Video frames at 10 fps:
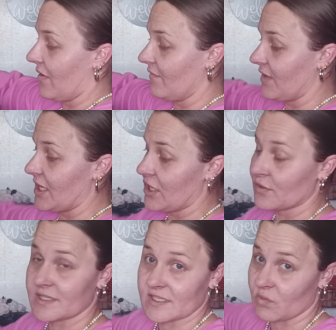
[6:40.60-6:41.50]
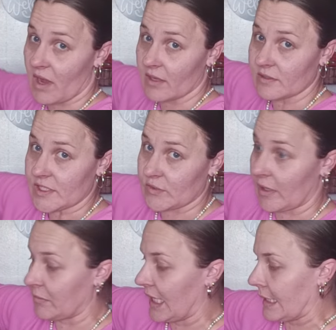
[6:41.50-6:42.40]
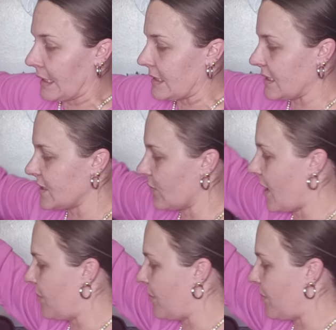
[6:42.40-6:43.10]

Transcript: videos as well, so I'm like, is this the right